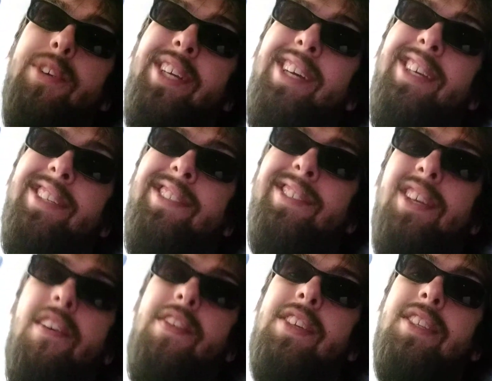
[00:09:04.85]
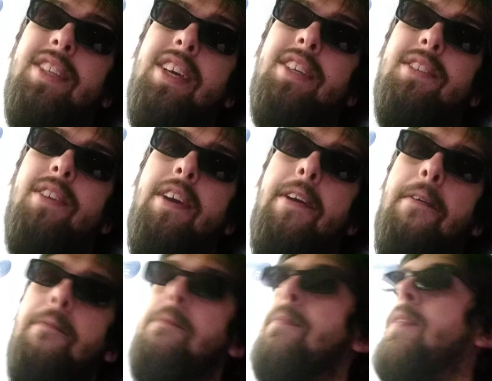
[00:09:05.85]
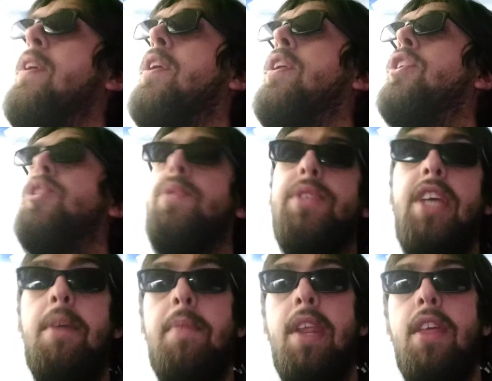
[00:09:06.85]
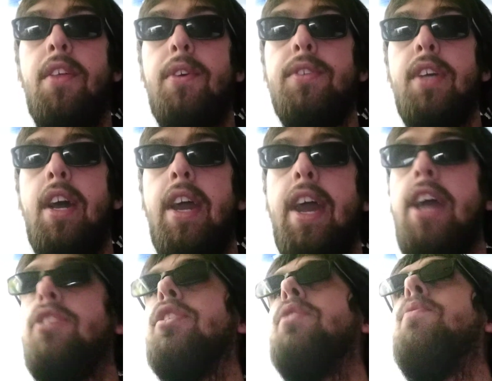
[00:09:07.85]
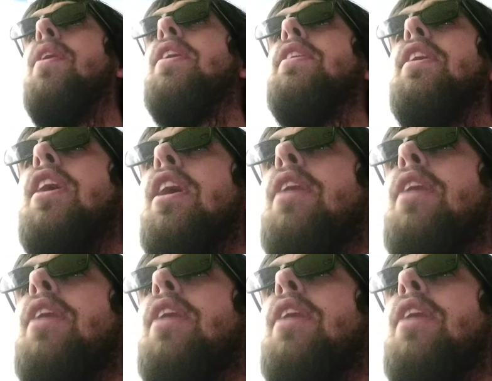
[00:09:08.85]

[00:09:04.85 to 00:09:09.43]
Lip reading: of these things right here. So we'll see how many of those I actually wind up with.